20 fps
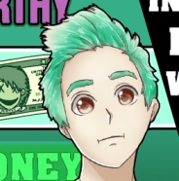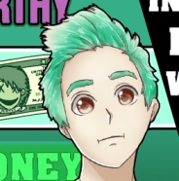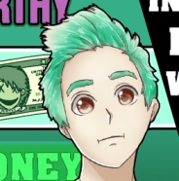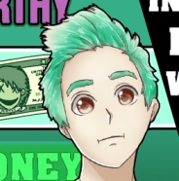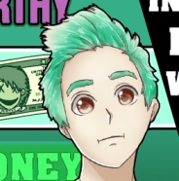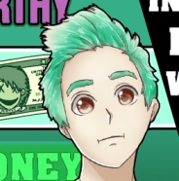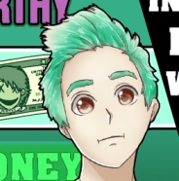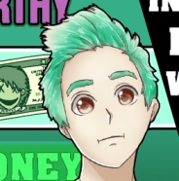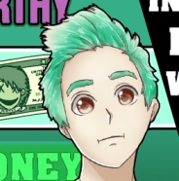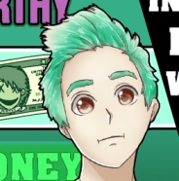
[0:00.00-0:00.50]
The
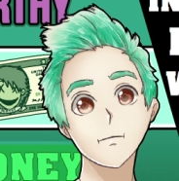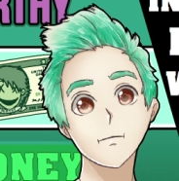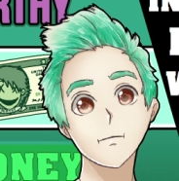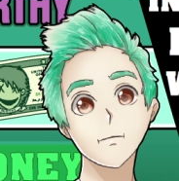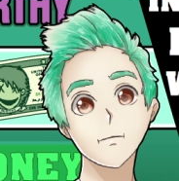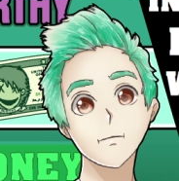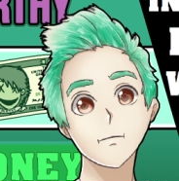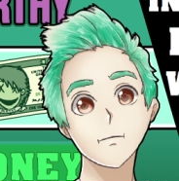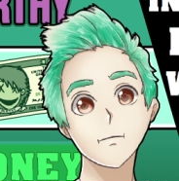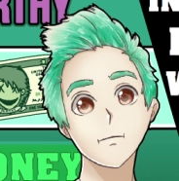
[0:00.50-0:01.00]
next tip
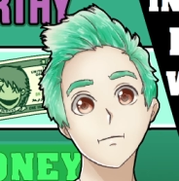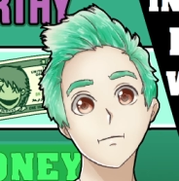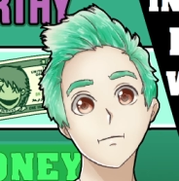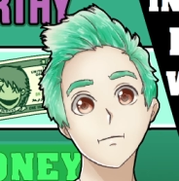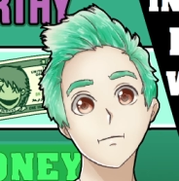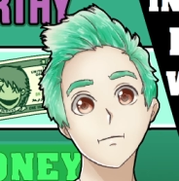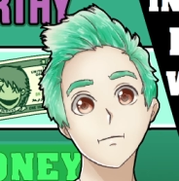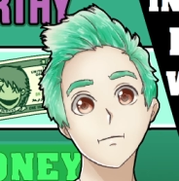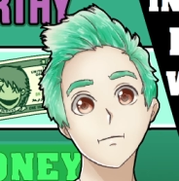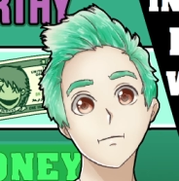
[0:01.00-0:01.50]
is
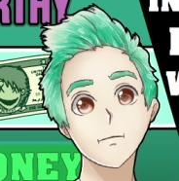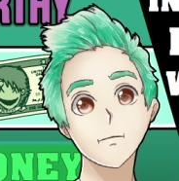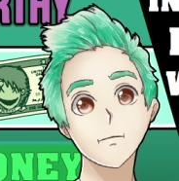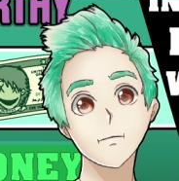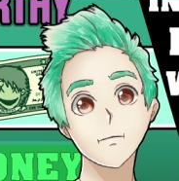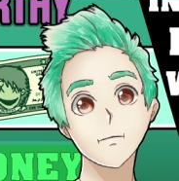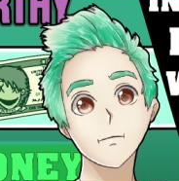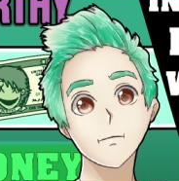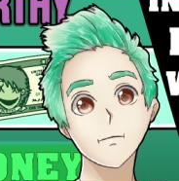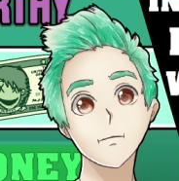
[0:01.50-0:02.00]
always
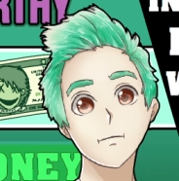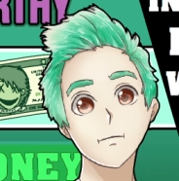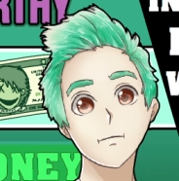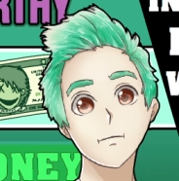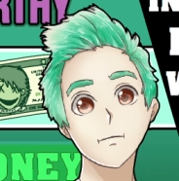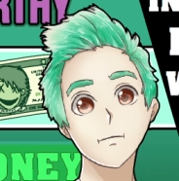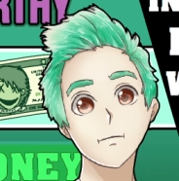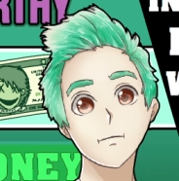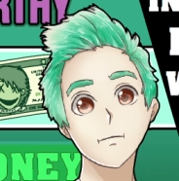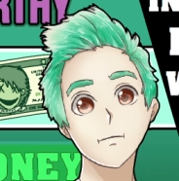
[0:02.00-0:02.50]
get
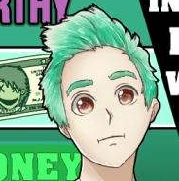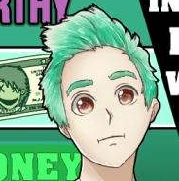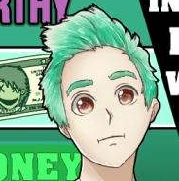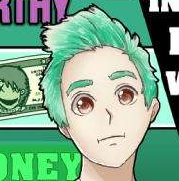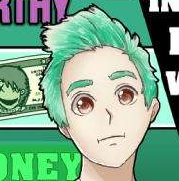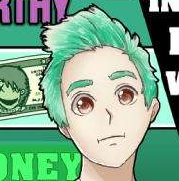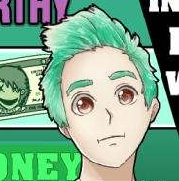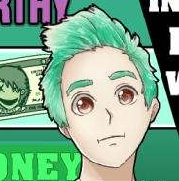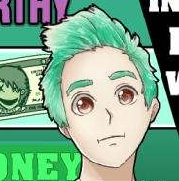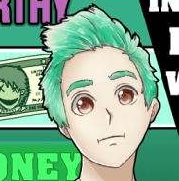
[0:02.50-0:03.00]
a
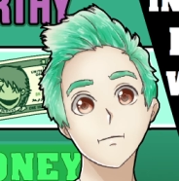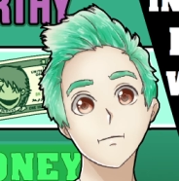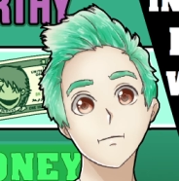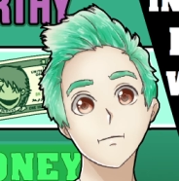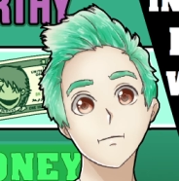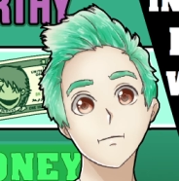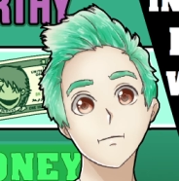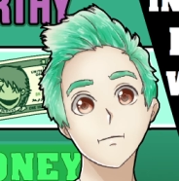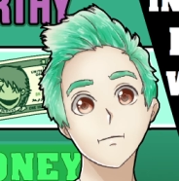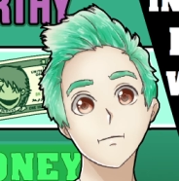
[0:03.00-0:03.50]
30 year
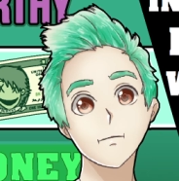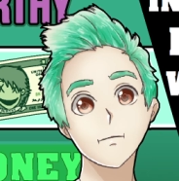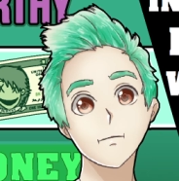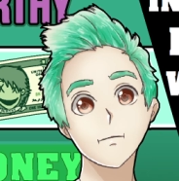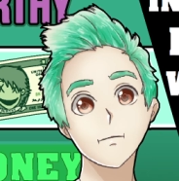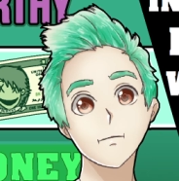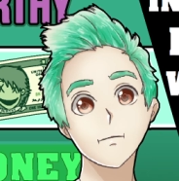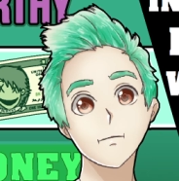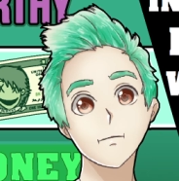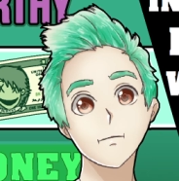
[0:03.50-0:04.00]
fixed
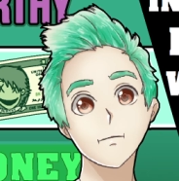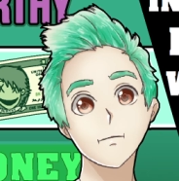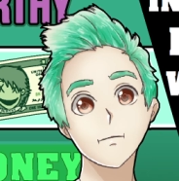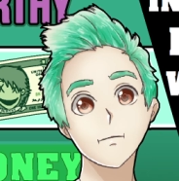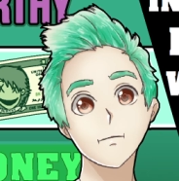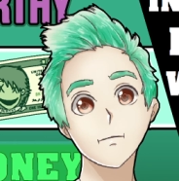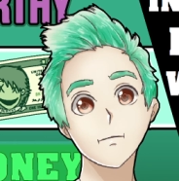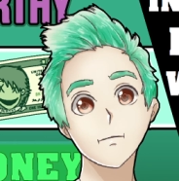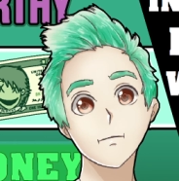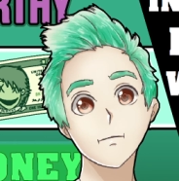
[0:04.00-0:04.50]
rate loan.
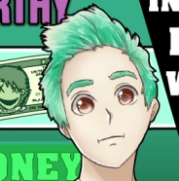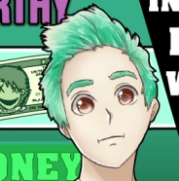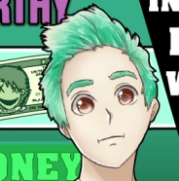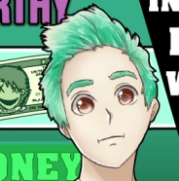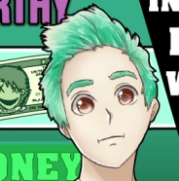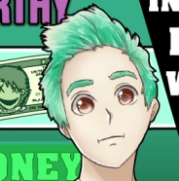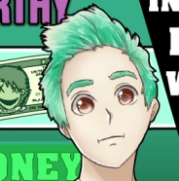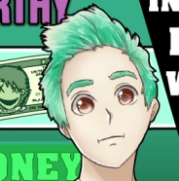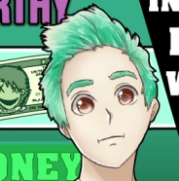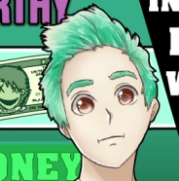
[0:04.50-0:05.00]

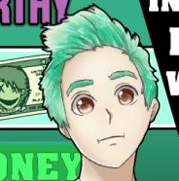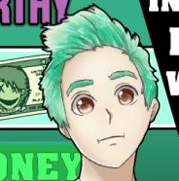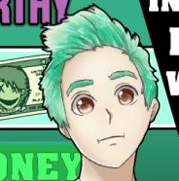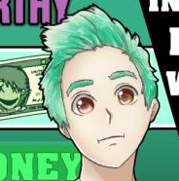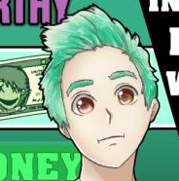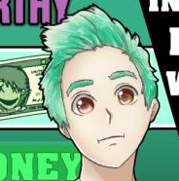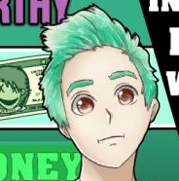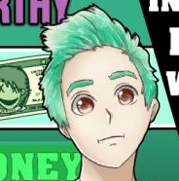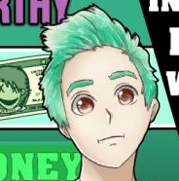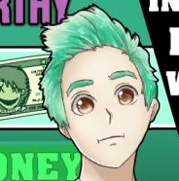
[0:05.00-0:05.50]
Don't
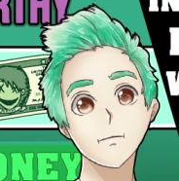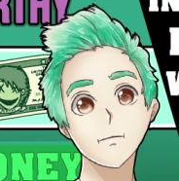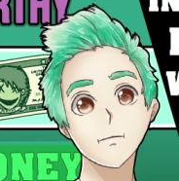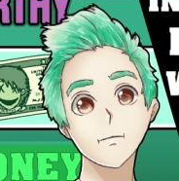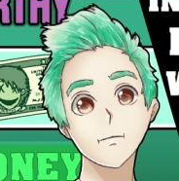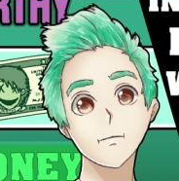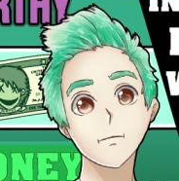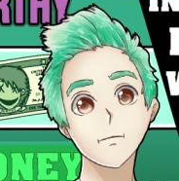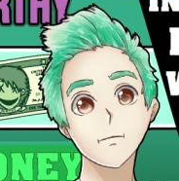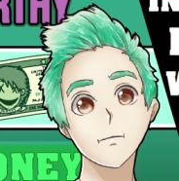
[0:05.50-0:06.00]
get any
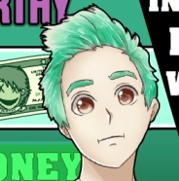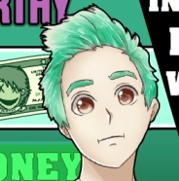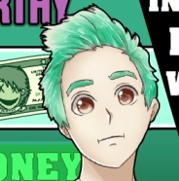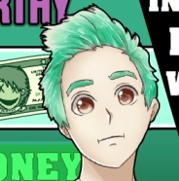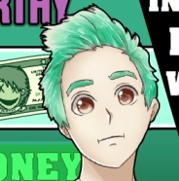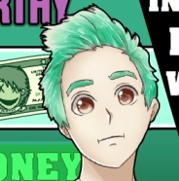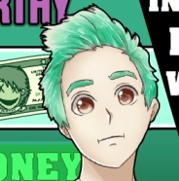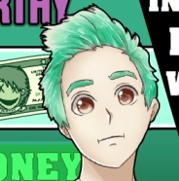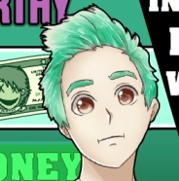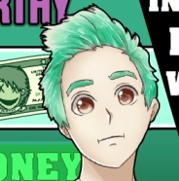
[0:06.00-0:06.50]

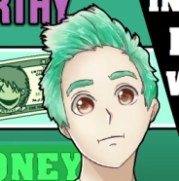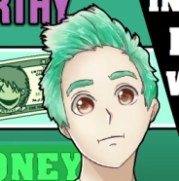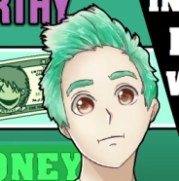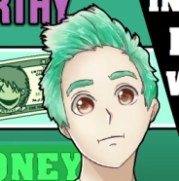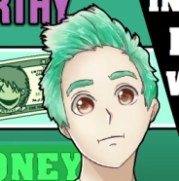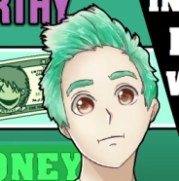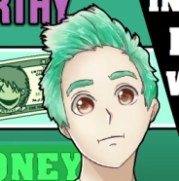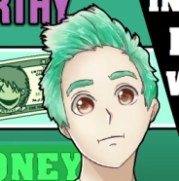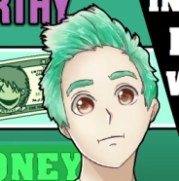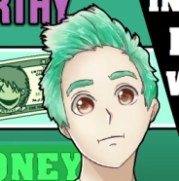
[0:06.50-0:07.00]
15
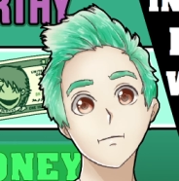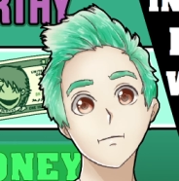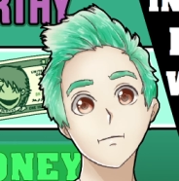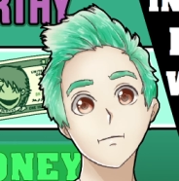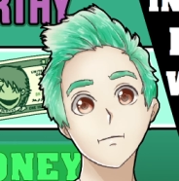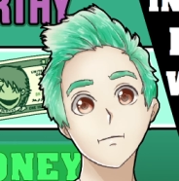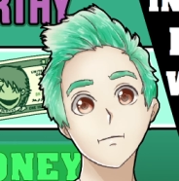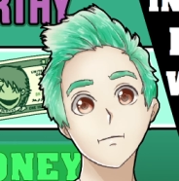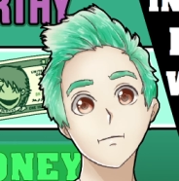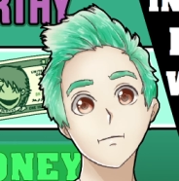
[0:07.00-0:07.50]
year, don't get
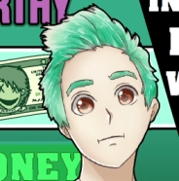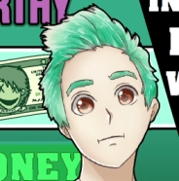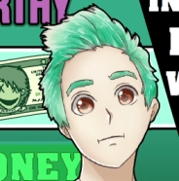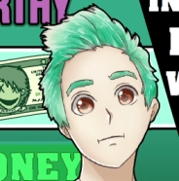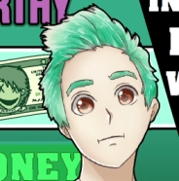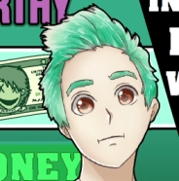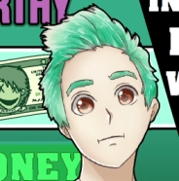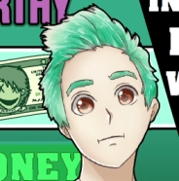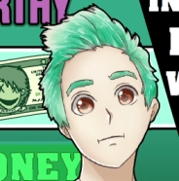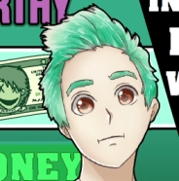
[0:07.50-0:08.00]
any
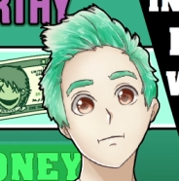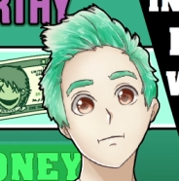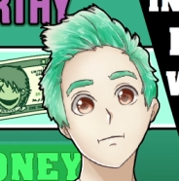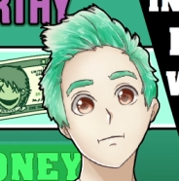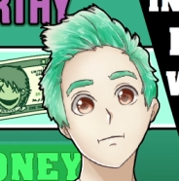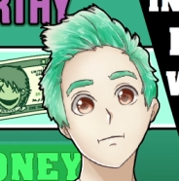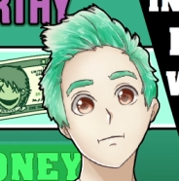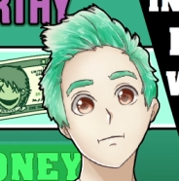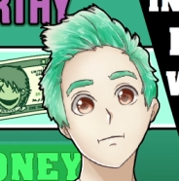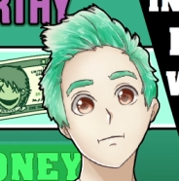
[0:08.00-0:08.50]
variable
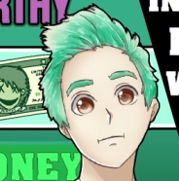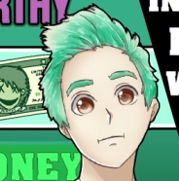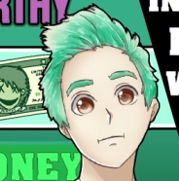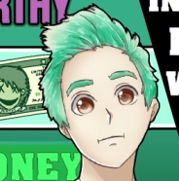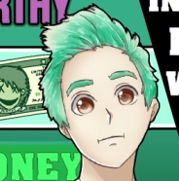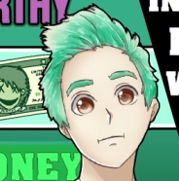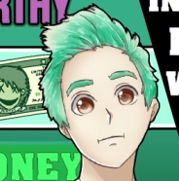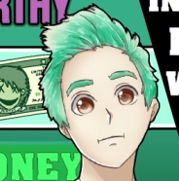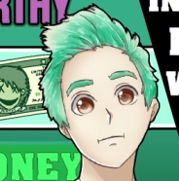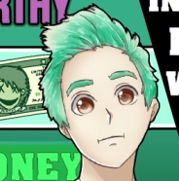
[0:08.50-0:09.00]
rate
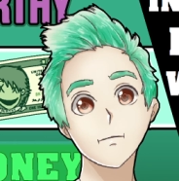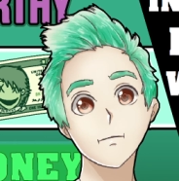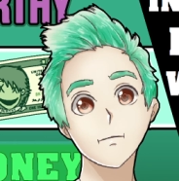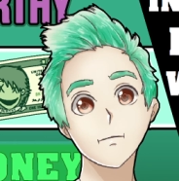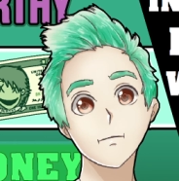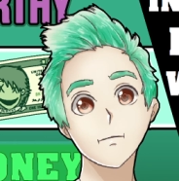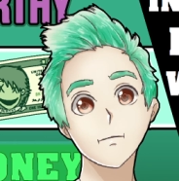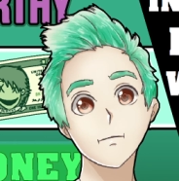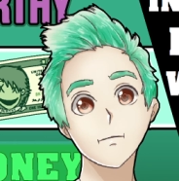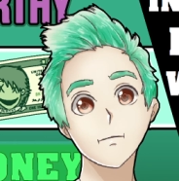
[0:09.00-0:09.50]
loans.
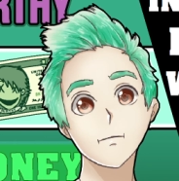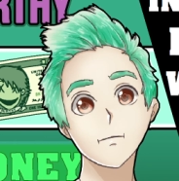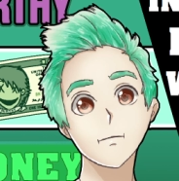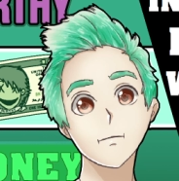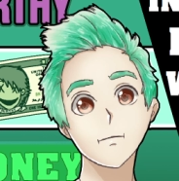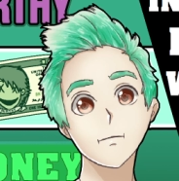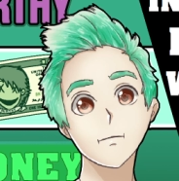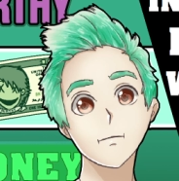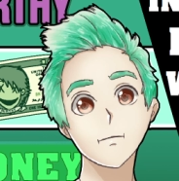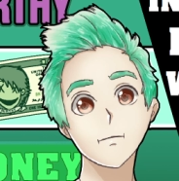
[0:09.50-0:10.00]
They're
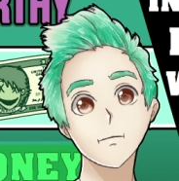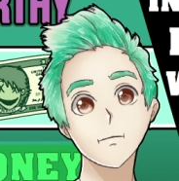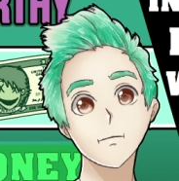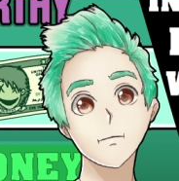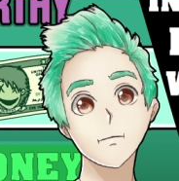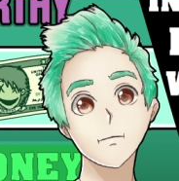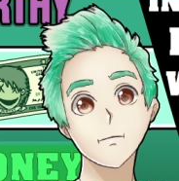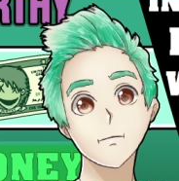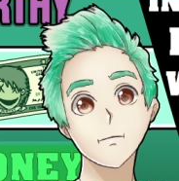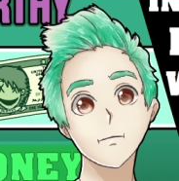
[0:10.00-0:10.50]
going to kill
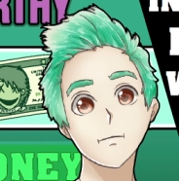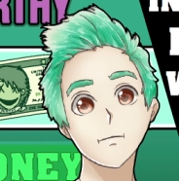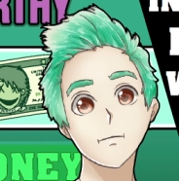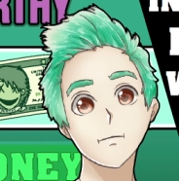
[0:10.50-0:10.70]
you.